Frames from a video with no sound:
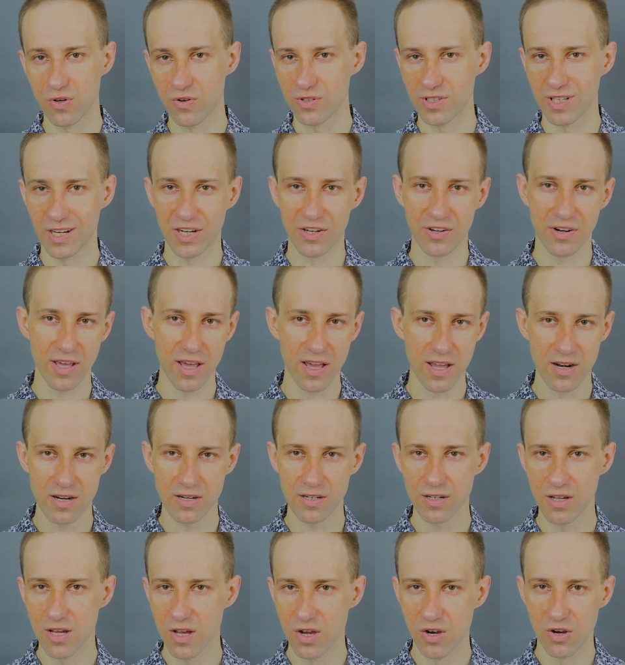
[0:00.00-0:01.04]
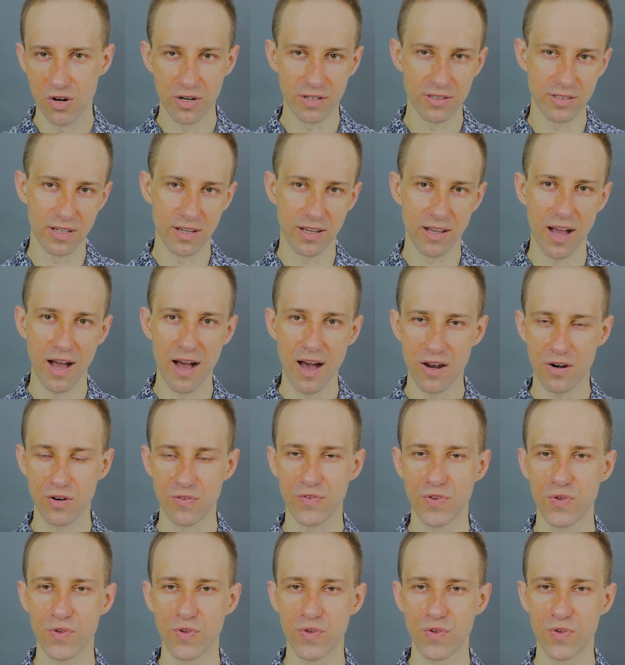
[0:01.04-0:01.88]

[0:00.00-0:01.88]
or the creator or the God,